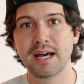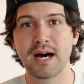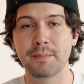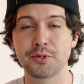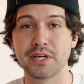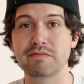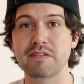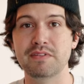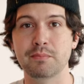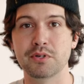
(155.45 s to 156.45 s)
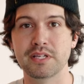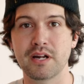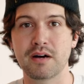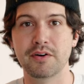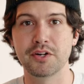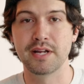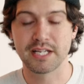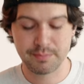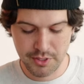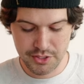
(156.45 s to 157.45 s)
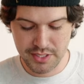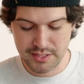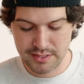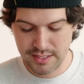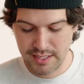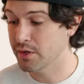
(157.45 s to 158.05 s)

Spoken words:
and you'll get 15% off on your next purchase.